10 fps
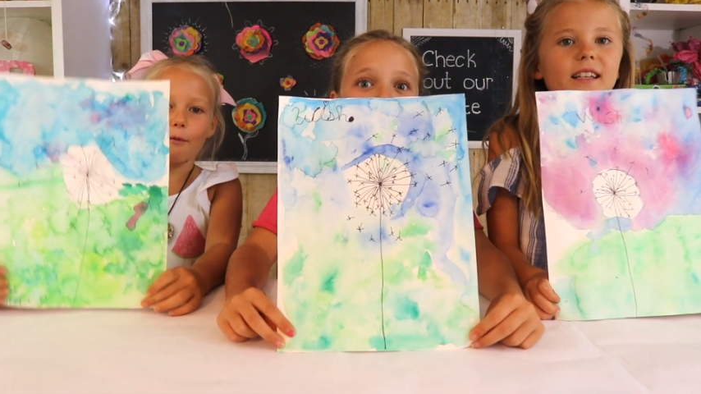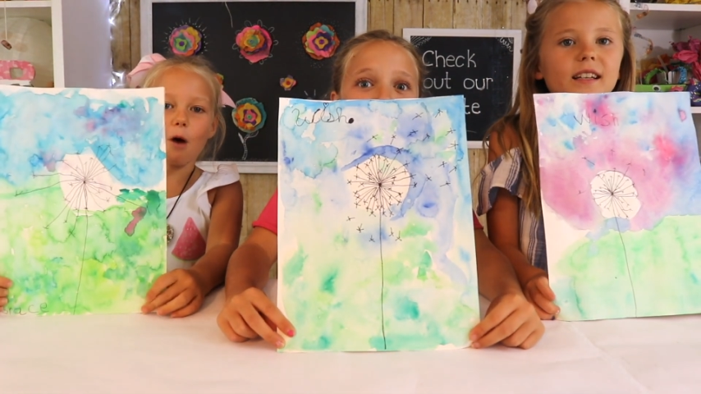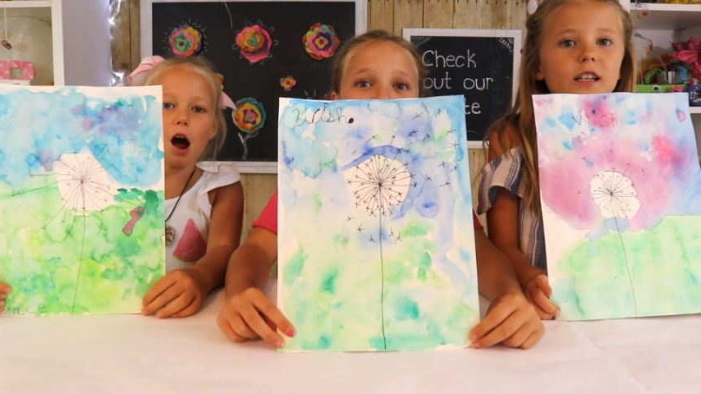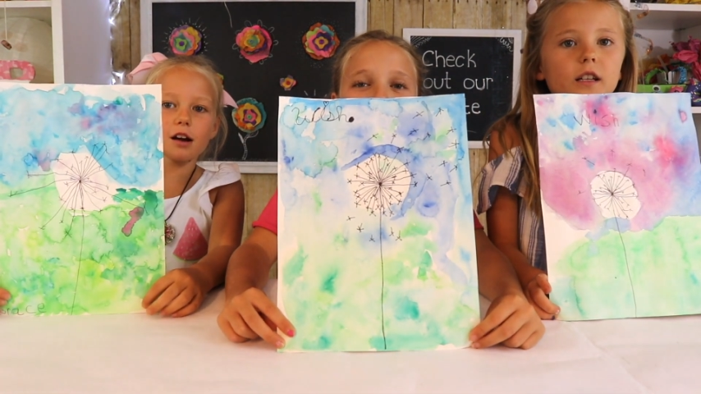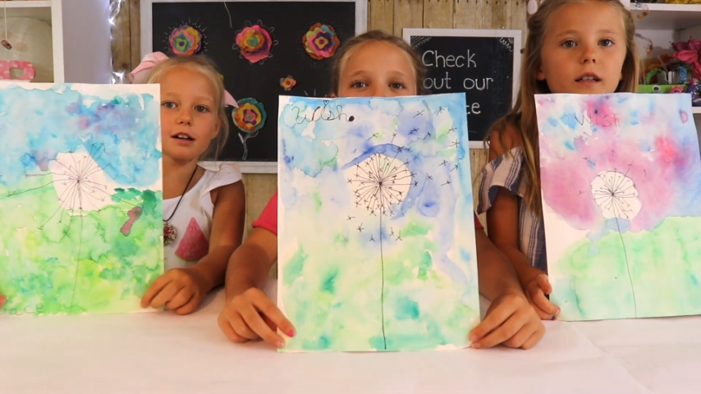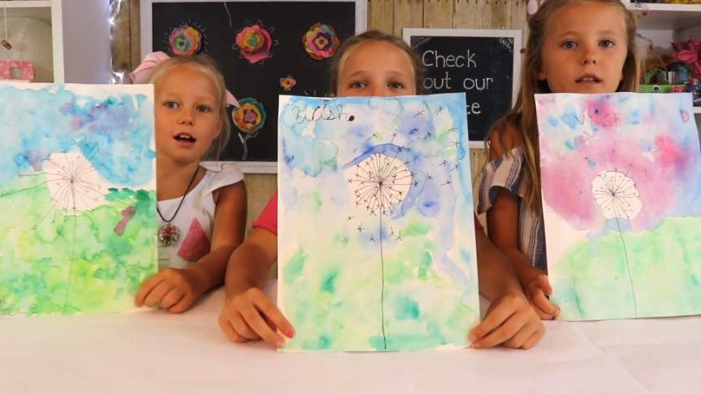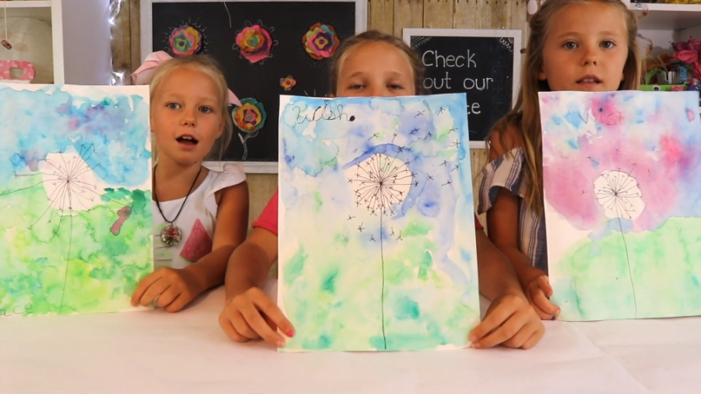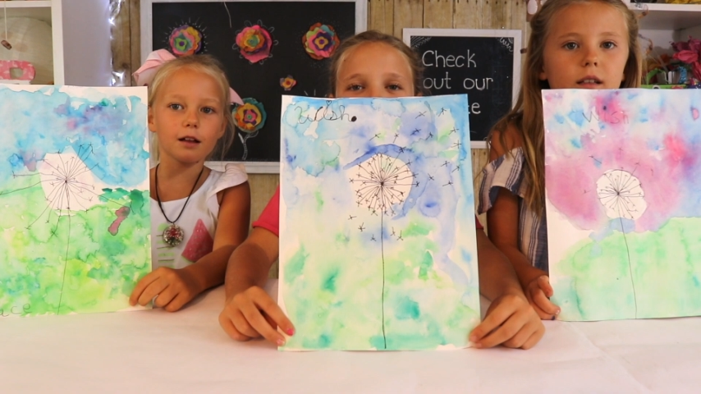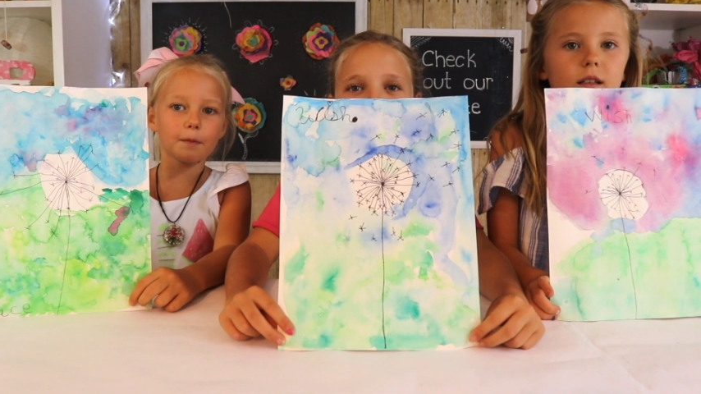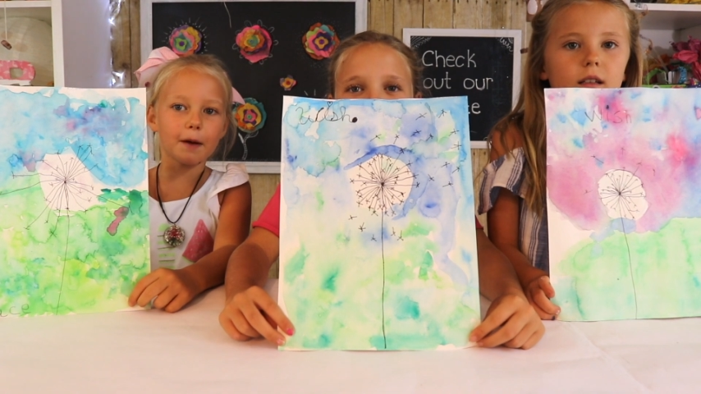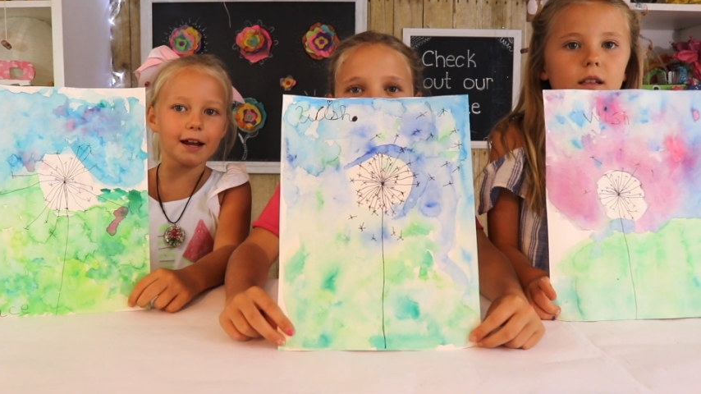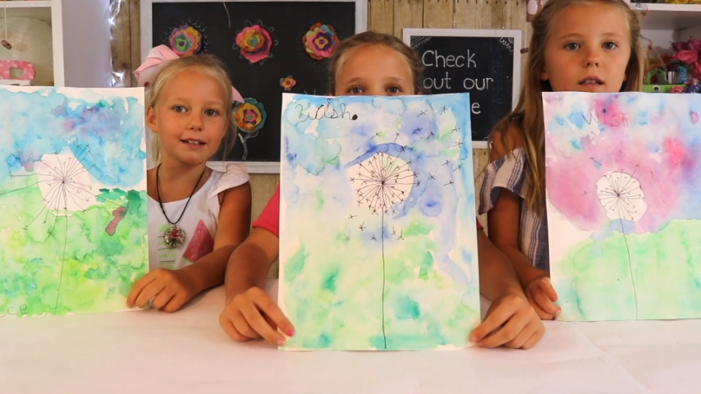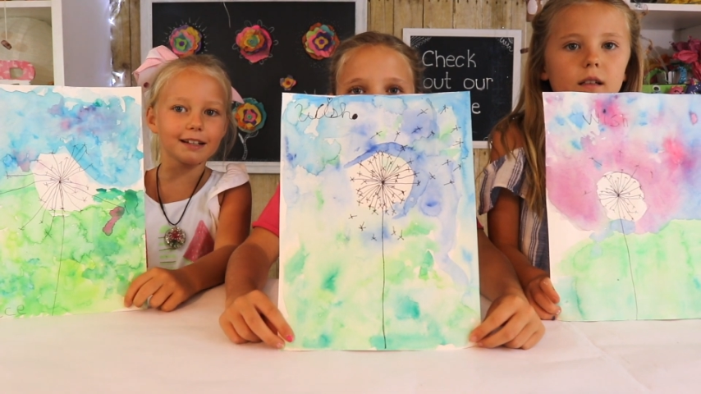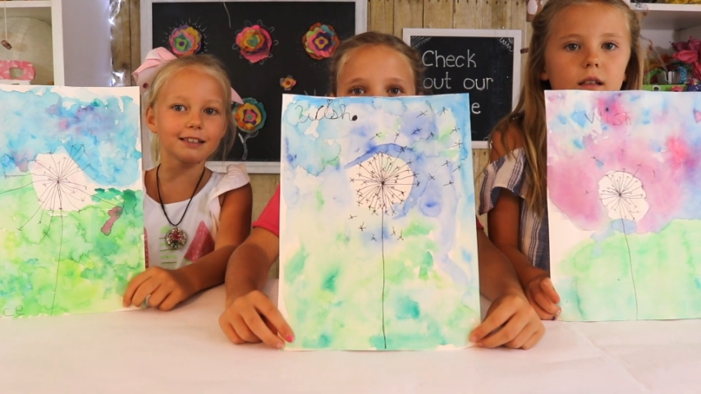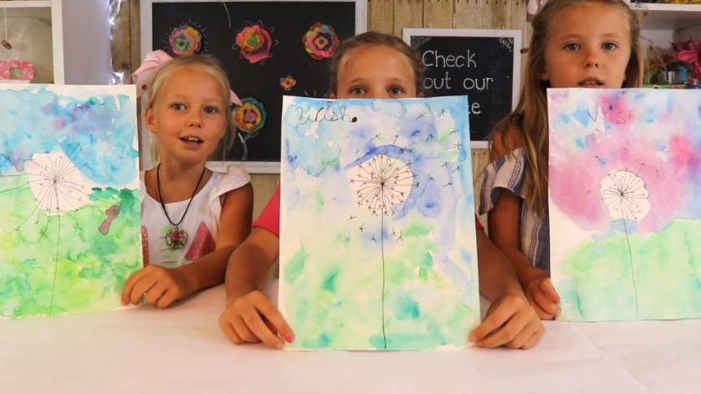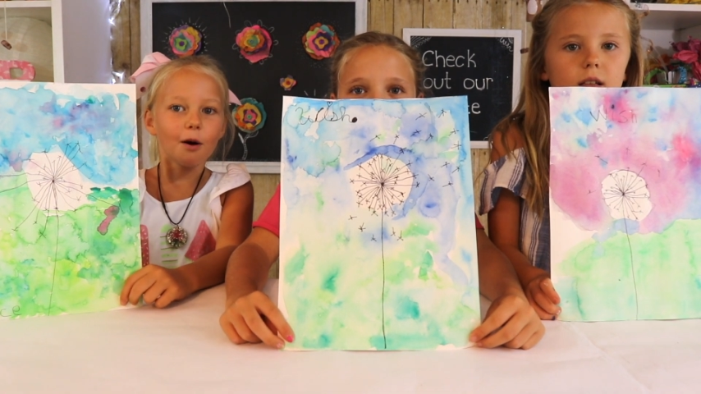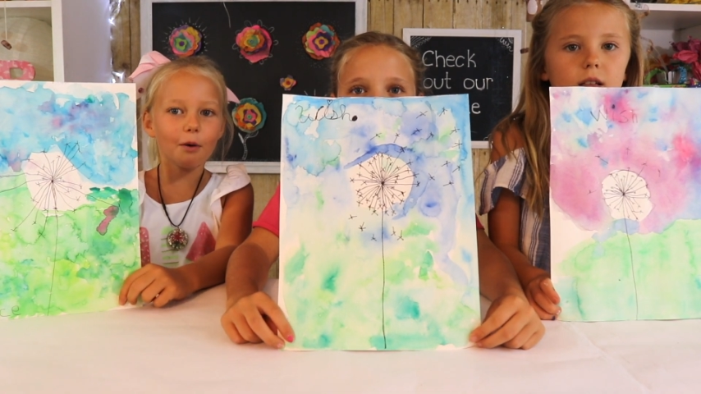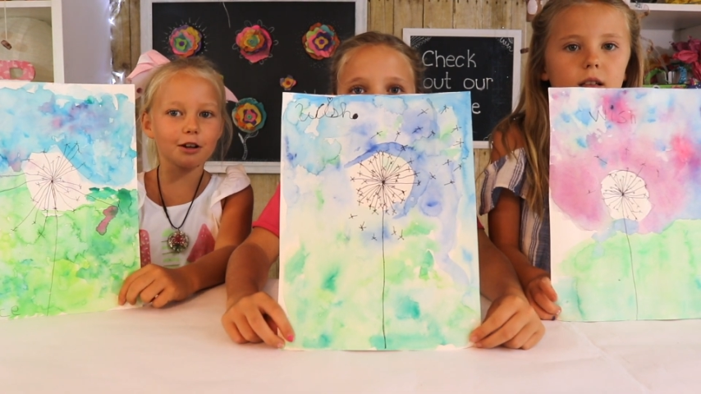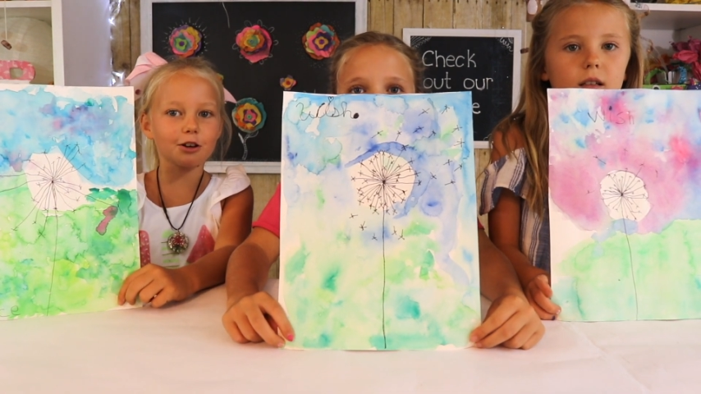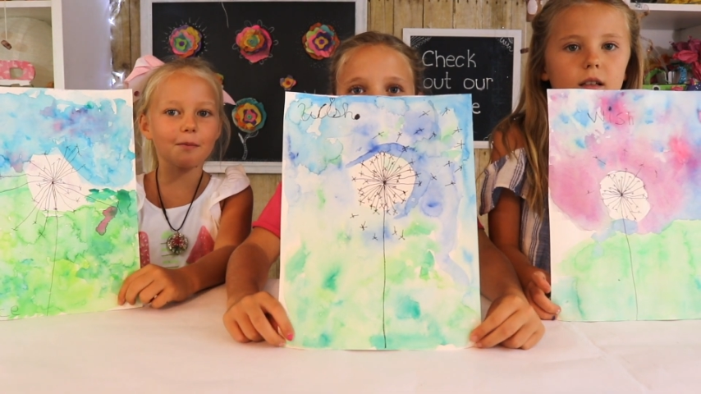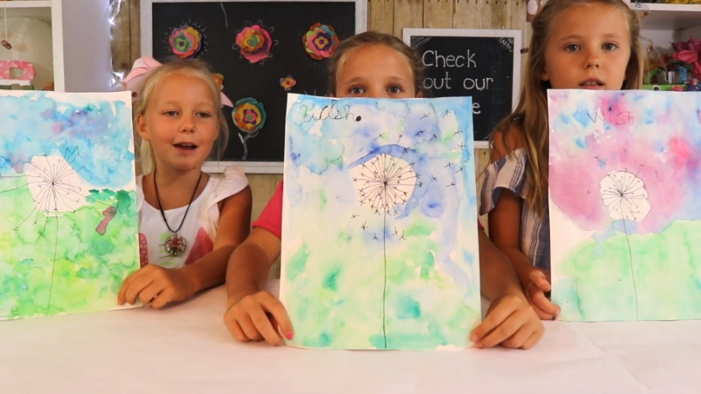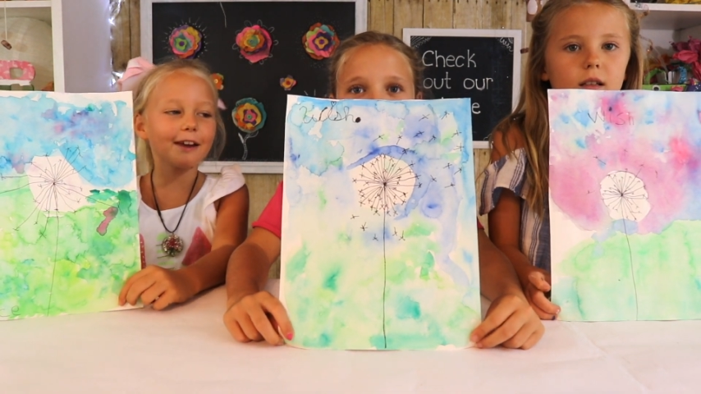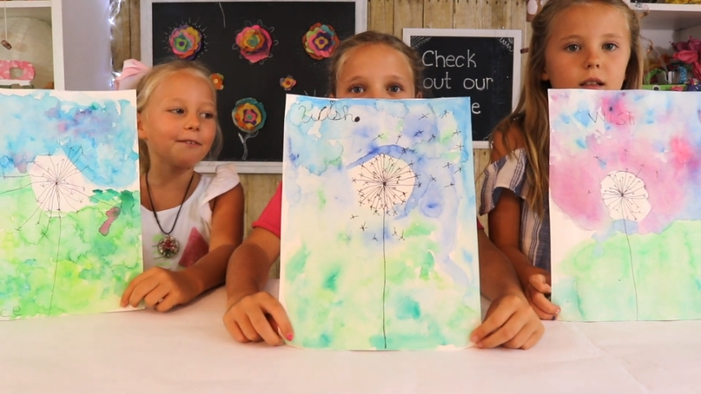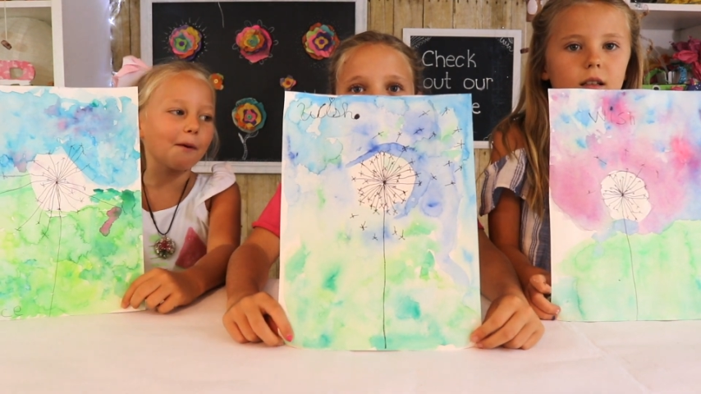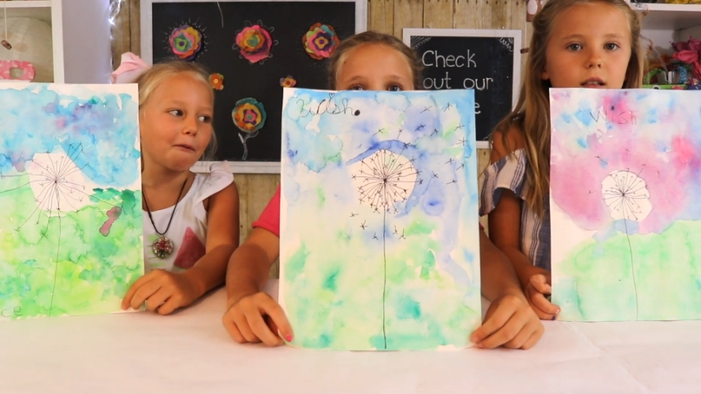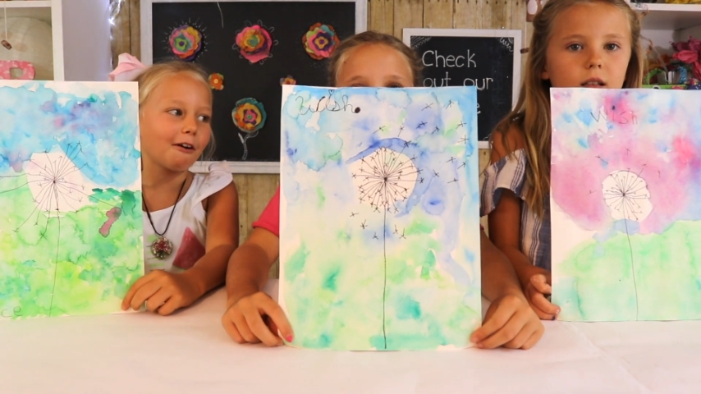Speaker 1: watercolor paintings, which are made from